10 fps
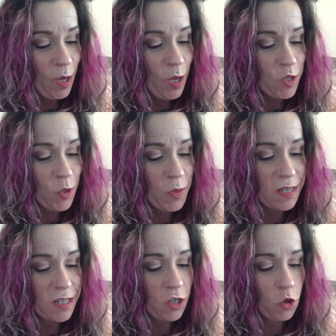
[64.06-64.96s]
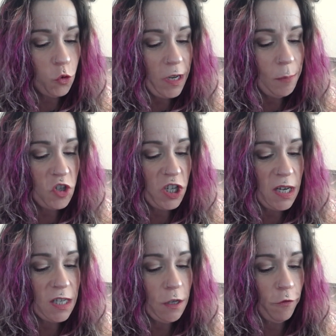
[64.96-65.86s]
So this is a cream
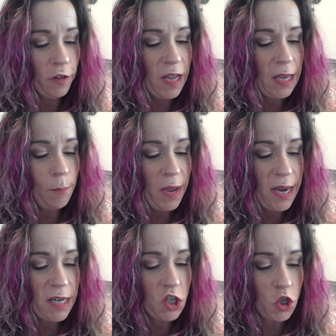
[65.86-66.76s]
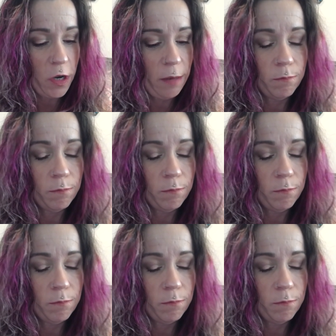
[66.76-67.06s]
cheese flaky pastry,